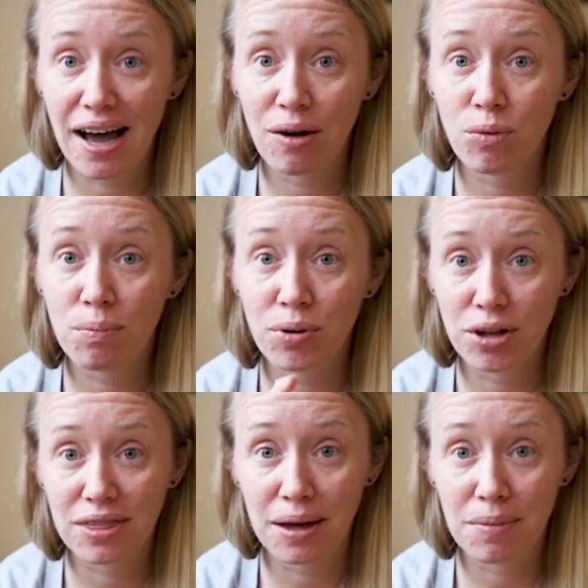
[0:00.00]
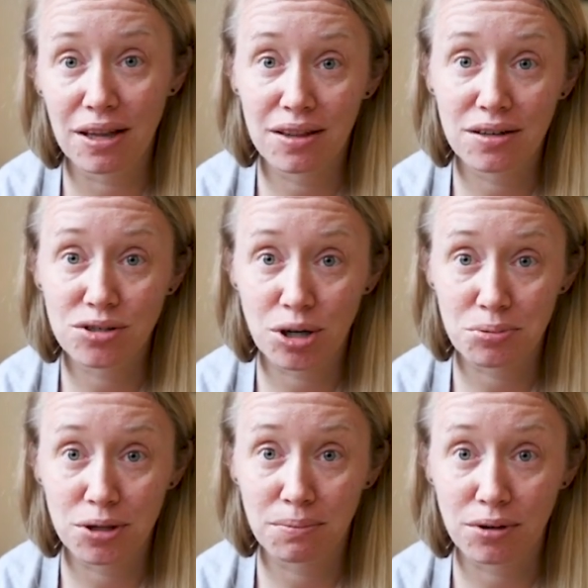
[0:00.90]
I will put them in the
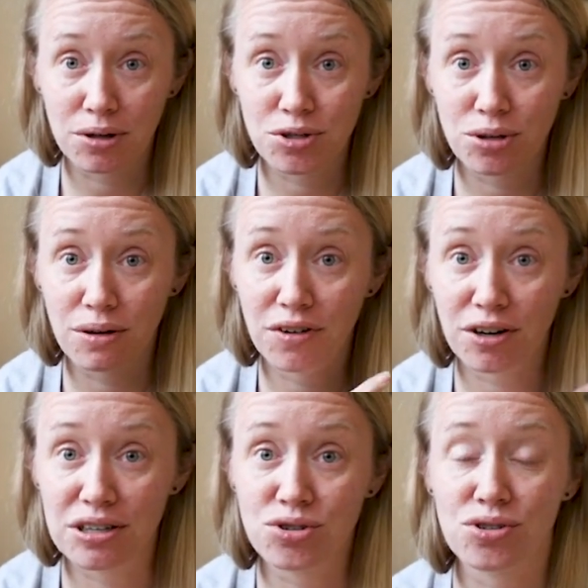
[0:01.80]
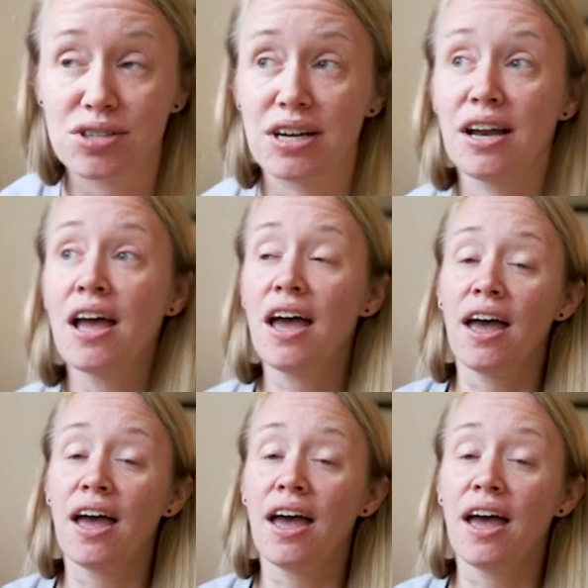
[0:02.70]
description below too if you're interested